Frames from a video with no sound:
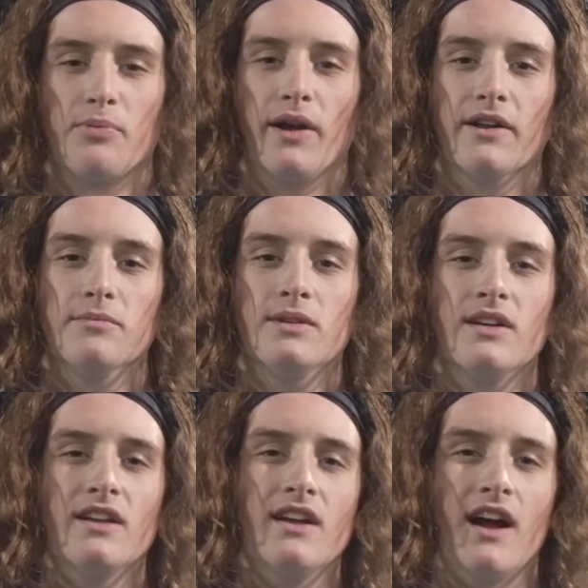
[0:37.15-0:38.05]
played them.
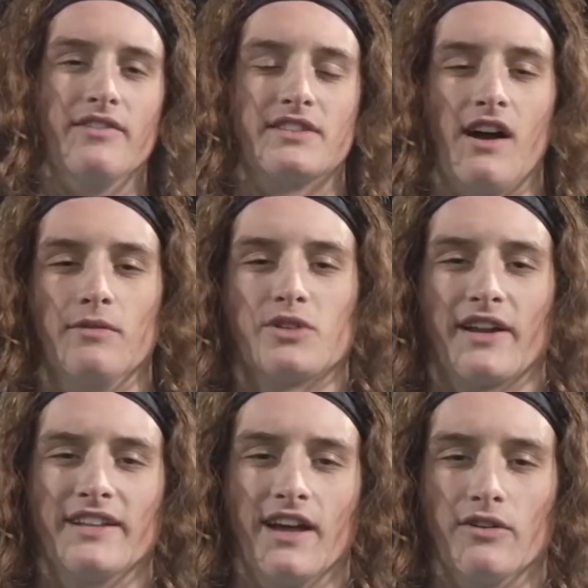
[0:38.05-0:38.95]
Every time, trying
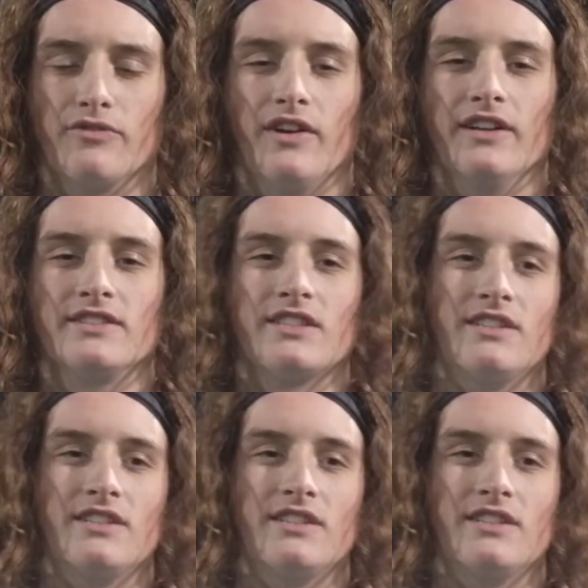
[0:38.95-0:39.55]
to get that revenge.